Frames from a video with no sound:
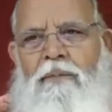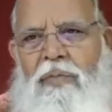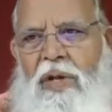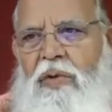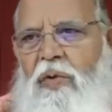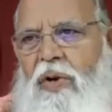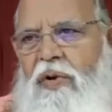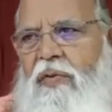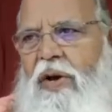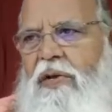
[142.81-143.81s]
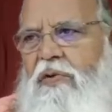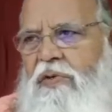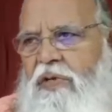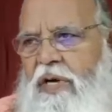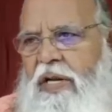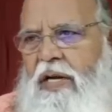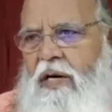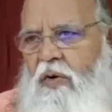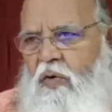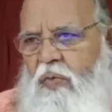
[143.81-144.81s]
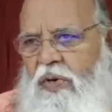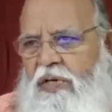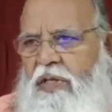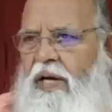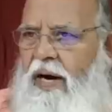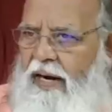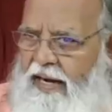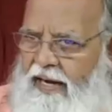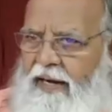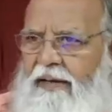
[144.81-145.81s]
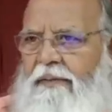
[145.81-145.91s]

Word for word: then you require to study Kathopanishad again.